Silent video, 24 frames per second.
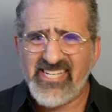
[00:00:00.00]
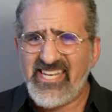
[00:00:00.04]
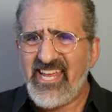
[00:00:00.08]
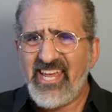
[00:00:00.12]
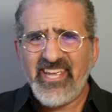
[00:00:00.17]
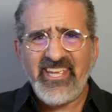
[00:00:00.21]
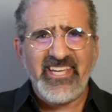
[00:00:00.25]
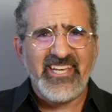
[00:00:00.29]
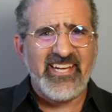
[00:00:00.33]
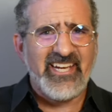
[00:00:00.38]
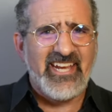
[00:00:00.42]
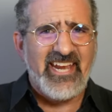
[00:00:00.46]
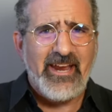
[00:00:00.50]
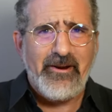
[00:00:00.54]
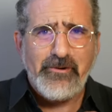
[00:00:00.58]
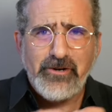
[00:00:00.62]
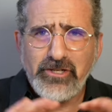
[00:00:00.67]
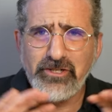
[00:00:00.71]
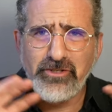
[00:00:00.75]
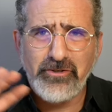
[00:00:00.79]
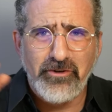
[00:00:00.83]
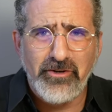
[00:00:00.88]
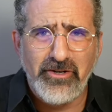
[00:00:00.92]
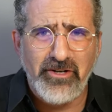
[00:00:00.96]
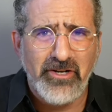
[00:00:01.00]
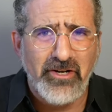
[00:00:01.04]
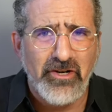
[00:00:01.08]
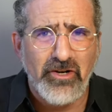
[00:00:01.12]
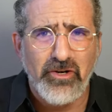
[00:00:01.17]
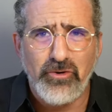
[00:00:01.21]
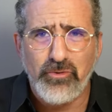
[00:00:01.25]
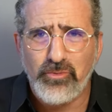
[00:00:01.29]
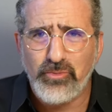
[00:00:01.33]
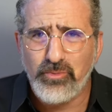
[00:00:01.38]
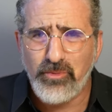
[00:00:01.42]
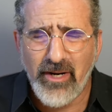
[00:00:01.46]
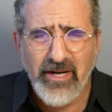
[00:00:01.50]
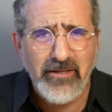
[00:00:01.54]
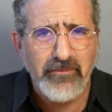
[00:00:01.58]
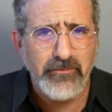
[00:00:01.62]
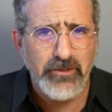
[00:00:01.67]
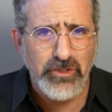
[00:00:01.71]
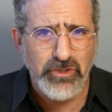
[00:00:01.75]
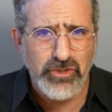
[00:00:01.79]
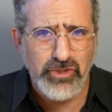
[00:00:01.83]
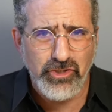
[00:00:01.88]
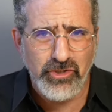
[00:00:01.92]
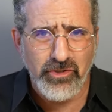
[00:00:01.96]
Taking a character on an
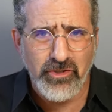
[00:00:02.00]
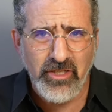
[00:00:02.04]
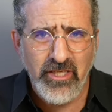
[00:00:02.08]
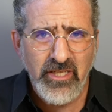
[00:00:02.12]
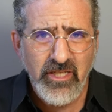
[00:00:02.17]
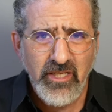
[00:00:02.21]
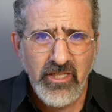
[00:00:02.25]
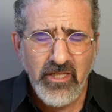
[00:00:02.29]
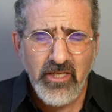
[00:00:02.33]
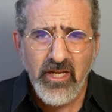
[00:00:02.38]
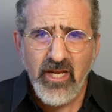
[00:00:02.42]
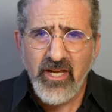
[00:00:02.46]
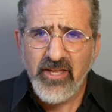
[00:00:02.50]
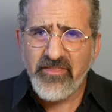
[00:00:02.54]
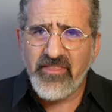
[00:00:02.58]
incredible journey